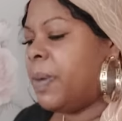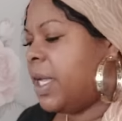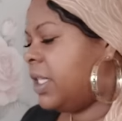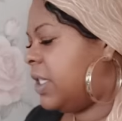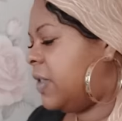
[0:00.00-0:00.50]

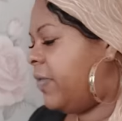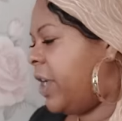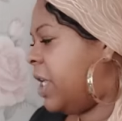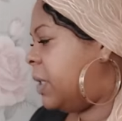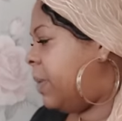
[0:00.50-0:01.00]
person's
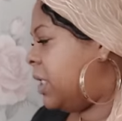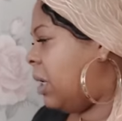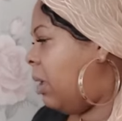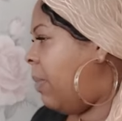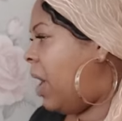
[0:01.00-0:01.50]
feelings, please.
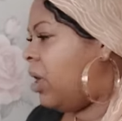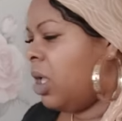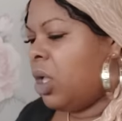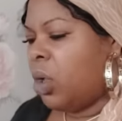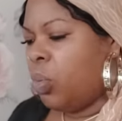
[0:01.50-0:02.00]
Tell me about
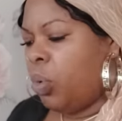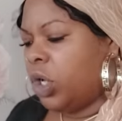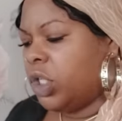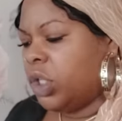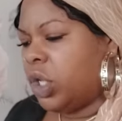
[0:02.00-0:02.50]

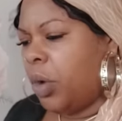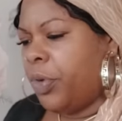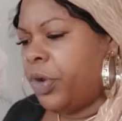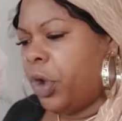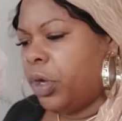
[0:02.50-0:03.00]
what's
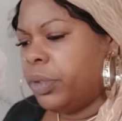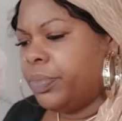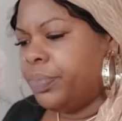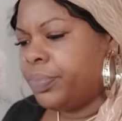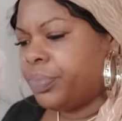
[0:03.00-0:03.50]
going
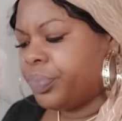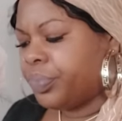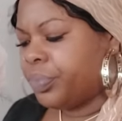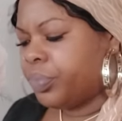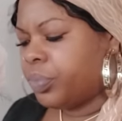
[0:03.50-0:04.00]
on
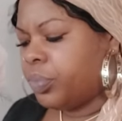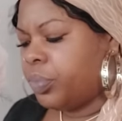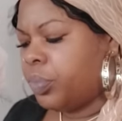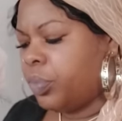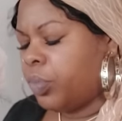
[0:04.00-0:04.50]

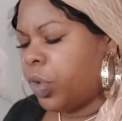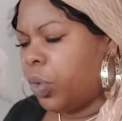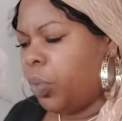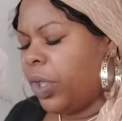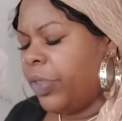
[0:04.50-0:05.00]

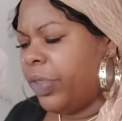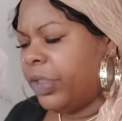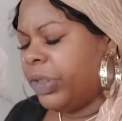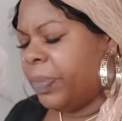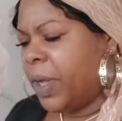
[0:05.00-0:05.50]
with
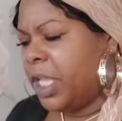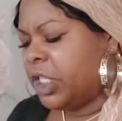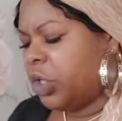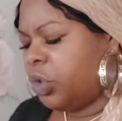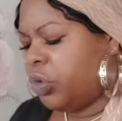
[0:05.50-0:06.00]
the
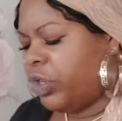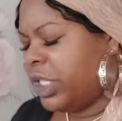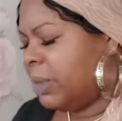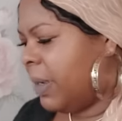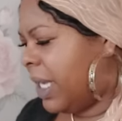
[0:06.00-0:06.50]
person on
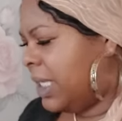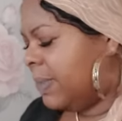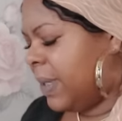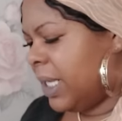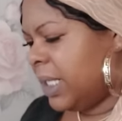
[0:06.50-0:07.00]
Taurus's
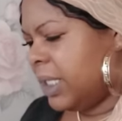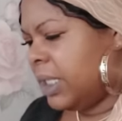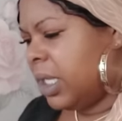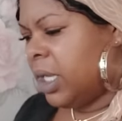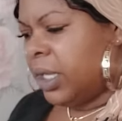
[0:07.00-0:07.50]
mind,
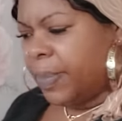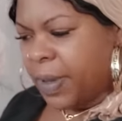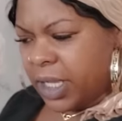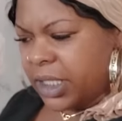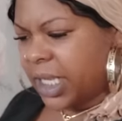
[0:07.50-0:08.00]
please. The
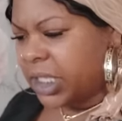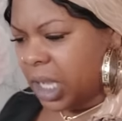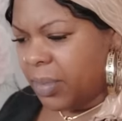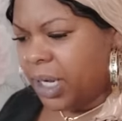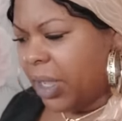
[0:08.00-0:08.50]
person that's
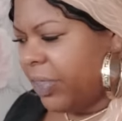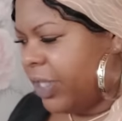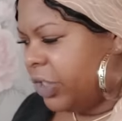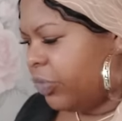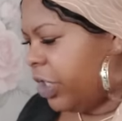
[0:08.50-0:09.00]
coming out in
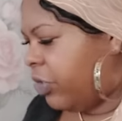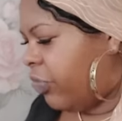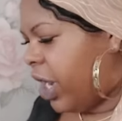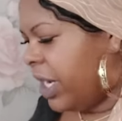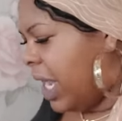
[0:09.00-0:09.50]
this reading
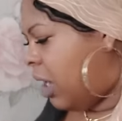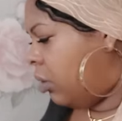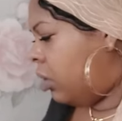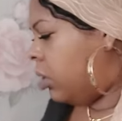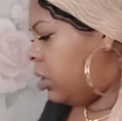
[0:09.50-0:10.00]
right
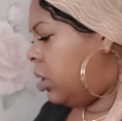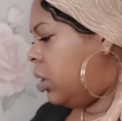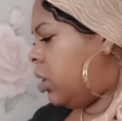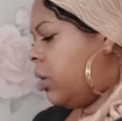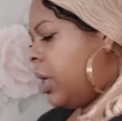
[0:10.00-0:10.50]
now,
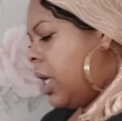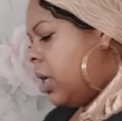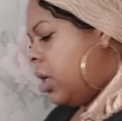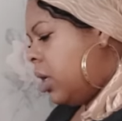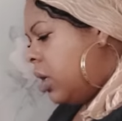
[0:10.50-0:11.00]
okay?